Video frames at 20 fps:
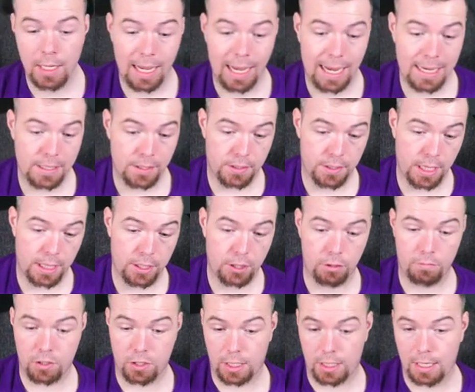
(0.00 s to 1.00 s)
As you said,
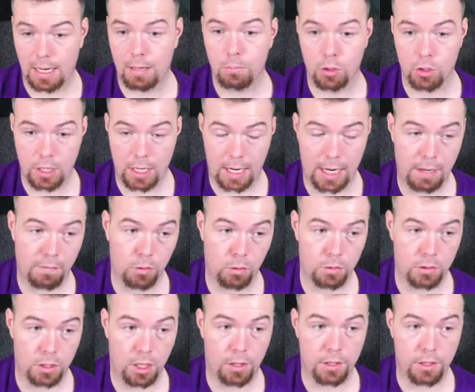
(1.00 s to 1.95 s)
you've seen how much eighty-fours are.